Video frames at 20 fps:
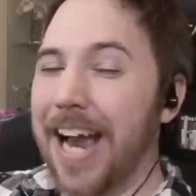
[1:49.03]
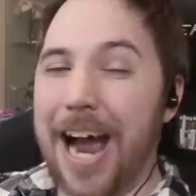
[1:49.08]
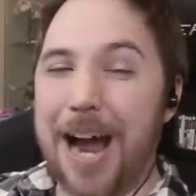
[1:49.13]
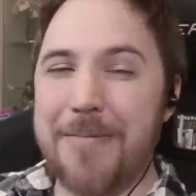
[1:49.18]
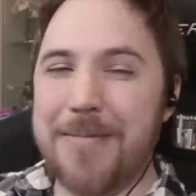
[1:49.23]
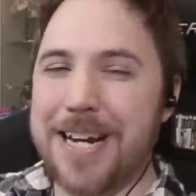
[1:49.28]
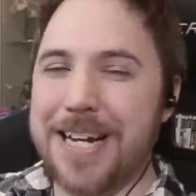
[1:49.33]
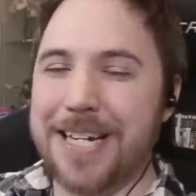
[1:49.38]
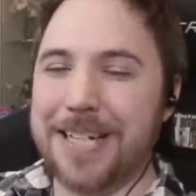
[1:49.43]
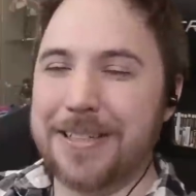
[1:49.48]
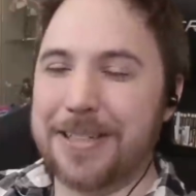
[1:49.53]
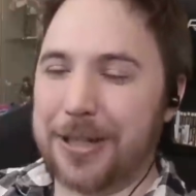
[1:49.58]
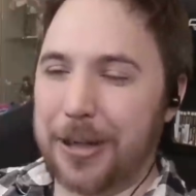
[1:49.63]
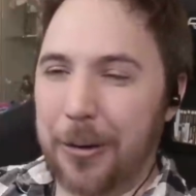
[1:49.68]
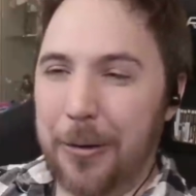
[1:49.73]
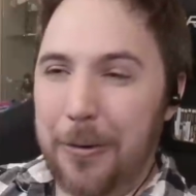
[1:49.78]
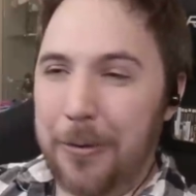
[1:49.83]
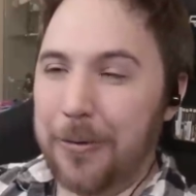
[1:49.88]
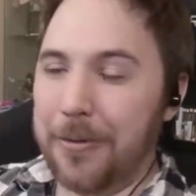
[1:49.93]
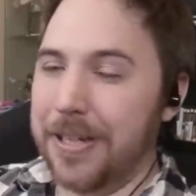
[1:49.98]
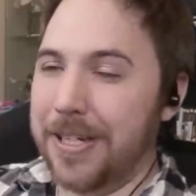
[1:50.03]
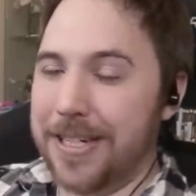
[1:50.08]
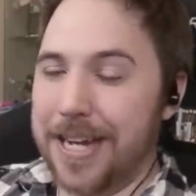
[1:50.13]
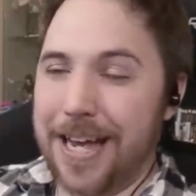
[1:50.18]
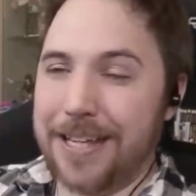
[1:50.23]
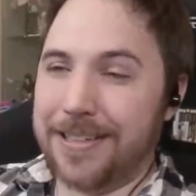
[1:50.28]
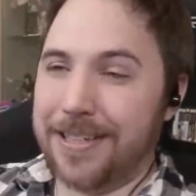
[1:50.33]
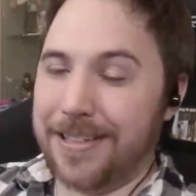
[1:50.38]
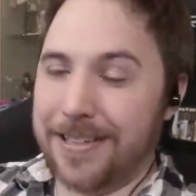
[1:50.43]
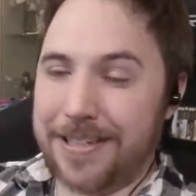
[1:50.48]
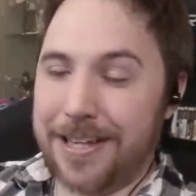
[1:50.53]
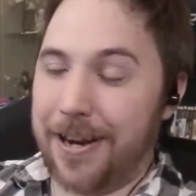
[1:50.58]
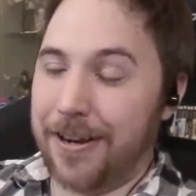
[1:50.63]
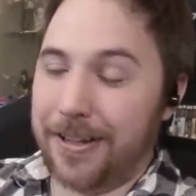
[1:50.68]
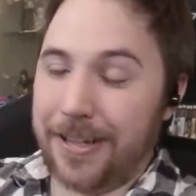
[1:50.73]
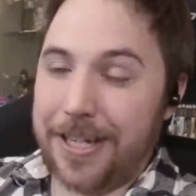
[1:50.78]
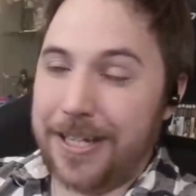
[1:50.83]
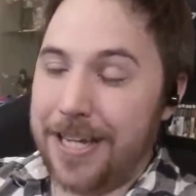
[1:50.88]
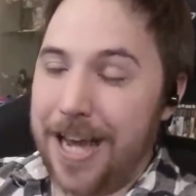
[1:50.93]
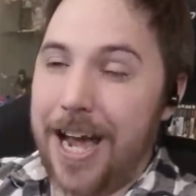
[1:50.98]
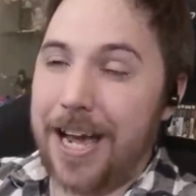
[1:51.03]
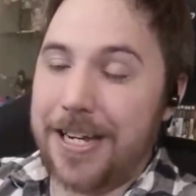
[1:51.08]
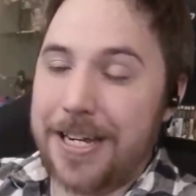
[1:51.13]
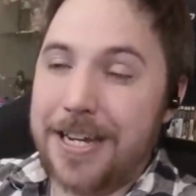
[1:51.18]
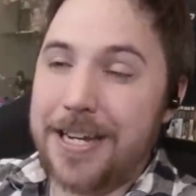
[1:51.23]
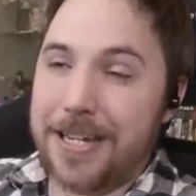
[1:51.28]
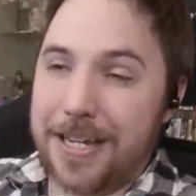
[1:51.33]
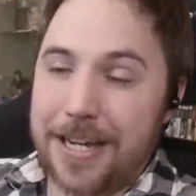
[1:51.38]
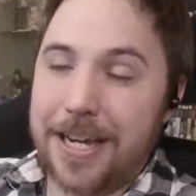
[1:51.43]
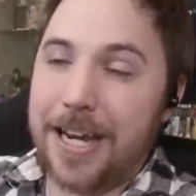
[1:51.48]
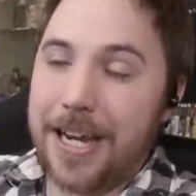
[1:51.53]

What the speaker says: I mean, it's cool, and necessarily, yeah, he